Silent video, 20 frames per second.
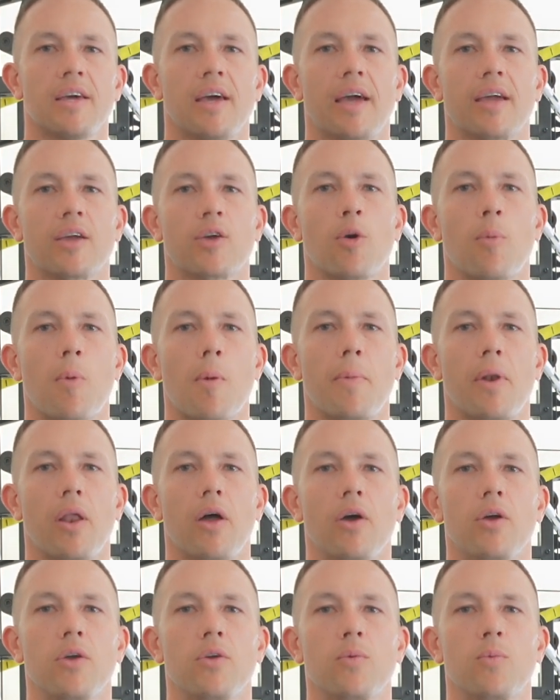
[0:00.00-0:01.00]
and comment
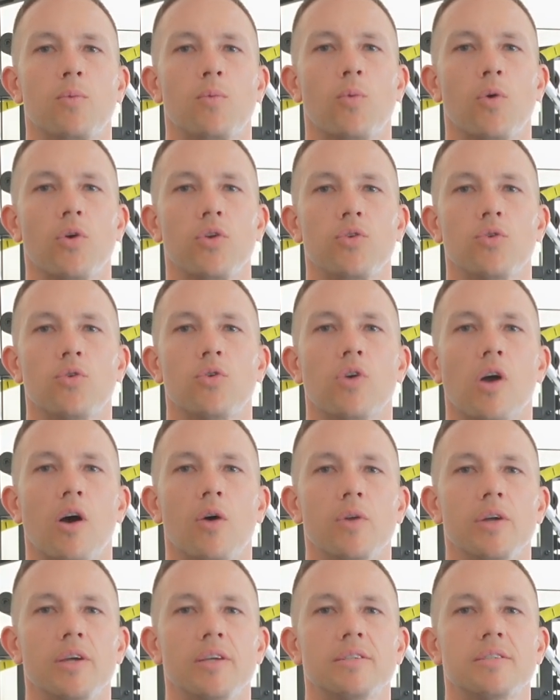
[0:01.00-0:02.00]
below what your
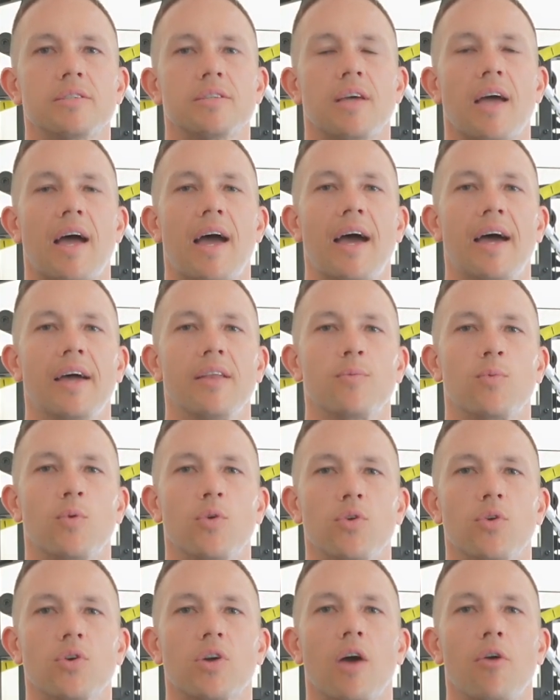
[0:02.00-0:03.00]
goal is and
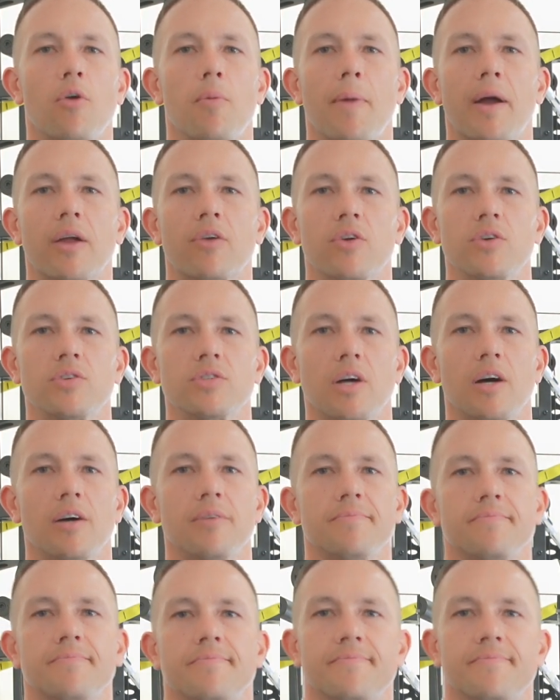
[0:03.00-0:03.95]
what your current macros are.